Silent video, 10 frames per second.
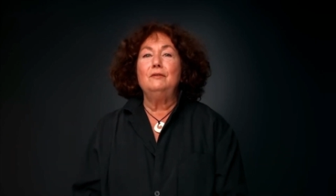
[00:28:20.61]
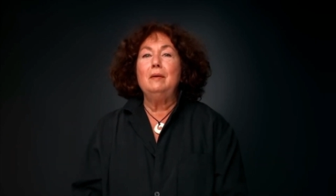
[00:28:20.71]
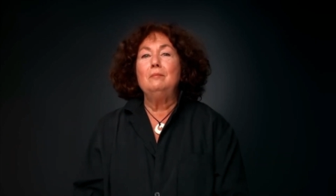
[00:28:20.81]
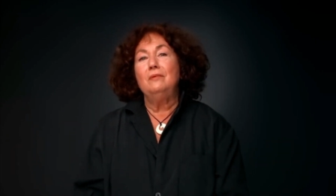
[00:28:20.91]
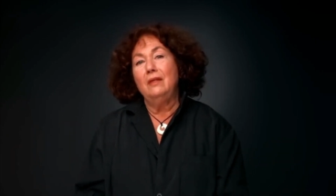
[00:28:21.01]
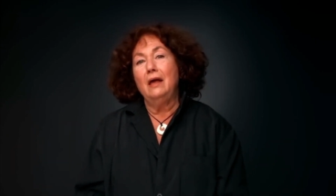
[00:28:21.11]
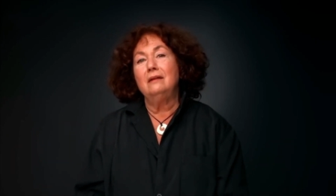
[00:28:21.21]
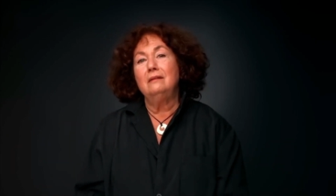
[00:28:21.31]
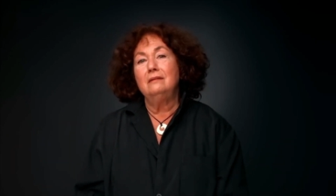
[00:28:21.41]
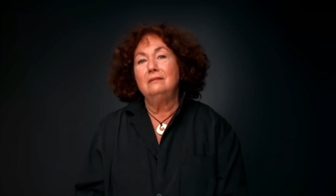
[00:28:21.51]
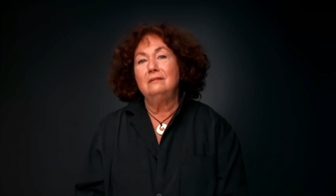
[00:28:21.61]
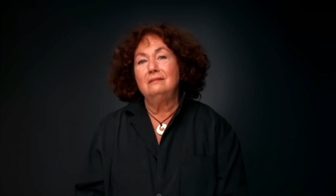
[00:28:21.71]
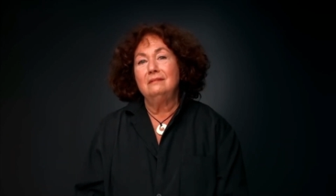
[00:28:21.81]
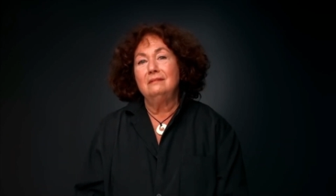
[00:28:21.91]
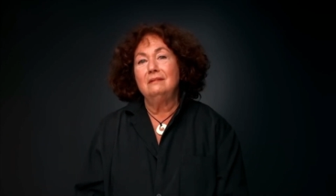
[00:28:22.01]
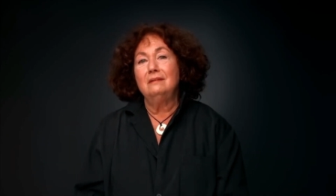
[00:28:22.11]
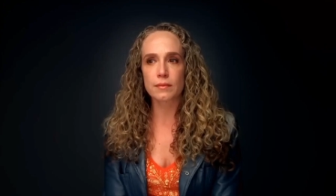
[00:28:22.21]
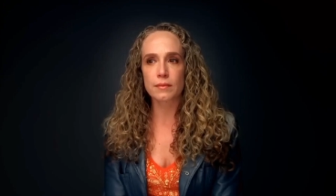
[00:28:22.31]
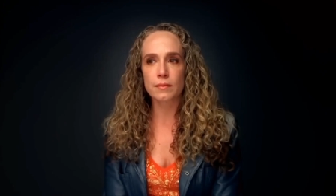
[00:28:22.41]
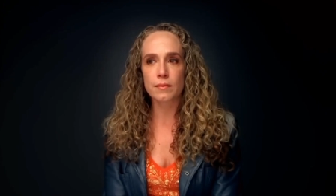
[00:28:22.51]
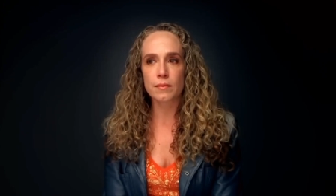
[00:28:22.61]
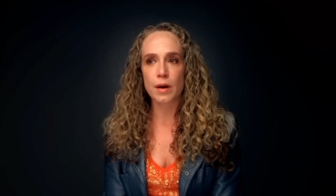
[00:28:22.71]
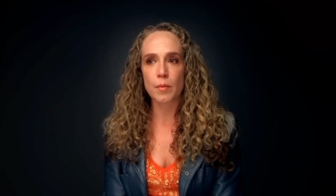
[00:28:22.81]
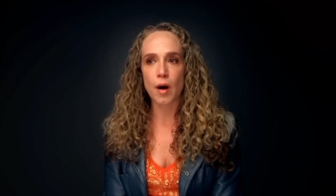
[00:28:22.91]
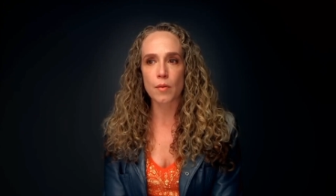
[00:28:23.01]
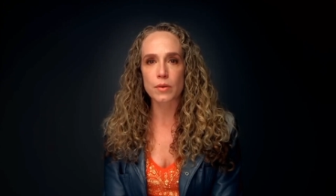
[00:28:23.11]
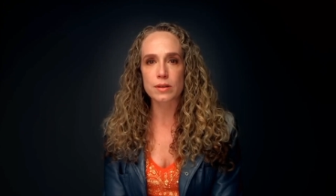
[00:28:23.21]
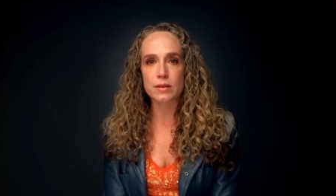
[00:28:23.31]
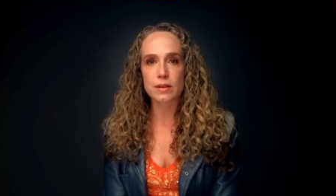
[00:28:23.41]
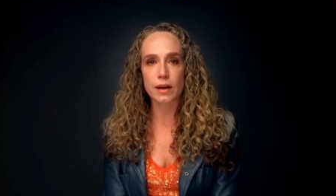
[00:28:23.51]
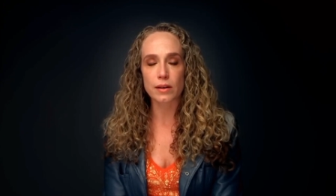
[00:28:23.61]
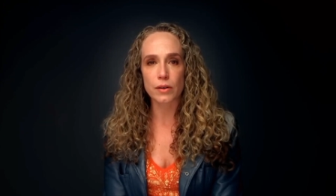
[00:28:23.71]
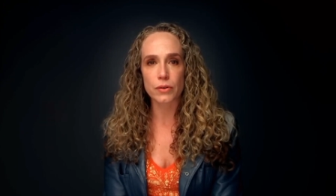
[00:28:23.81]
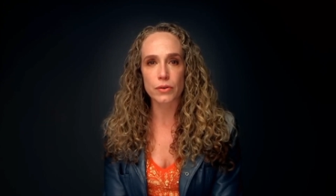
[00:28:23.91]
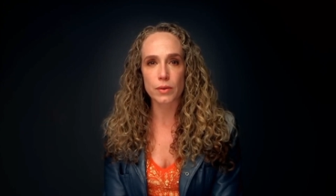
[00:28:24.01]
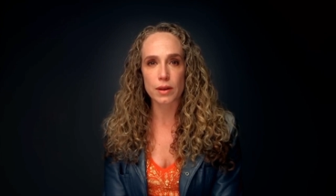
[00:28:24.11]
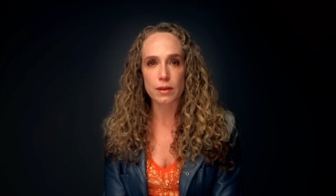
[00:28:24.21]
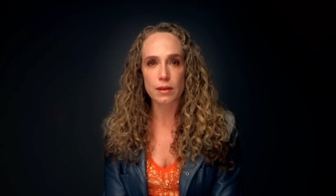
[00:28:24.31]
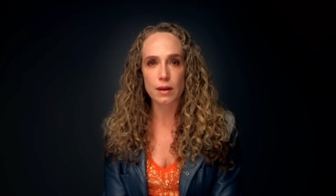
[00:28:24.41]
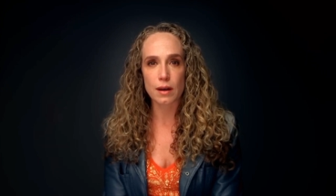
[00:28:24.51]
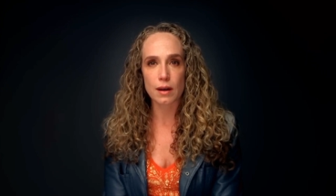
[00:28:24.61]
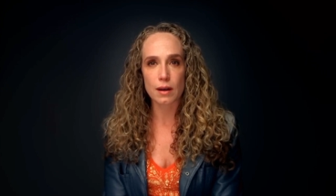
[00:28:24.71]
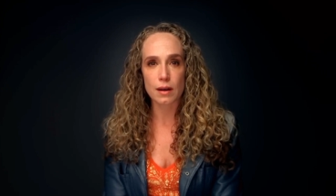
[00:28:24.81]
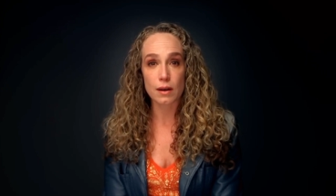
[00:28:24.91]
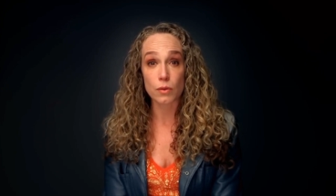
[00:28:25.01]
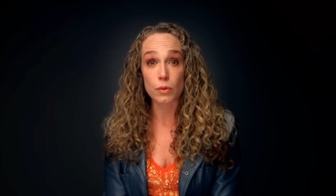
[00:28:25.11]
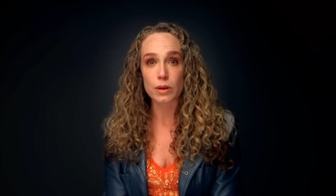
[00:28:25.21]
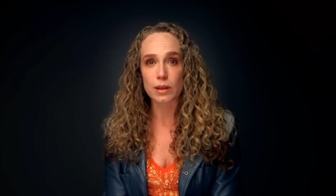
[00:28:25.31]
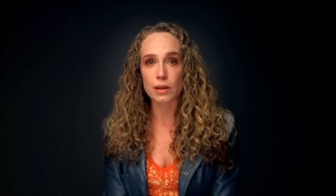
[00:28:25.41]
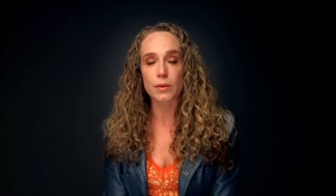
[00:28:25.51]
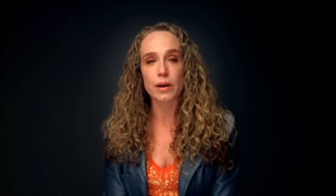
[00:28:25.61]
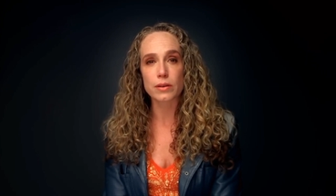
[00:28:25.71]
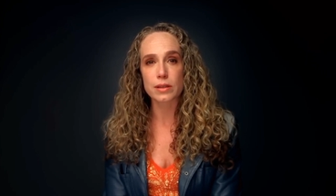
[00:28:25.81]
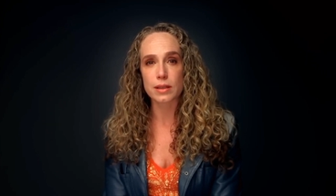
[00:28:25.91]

remember that. My mom was diagnosed with uh, a really rare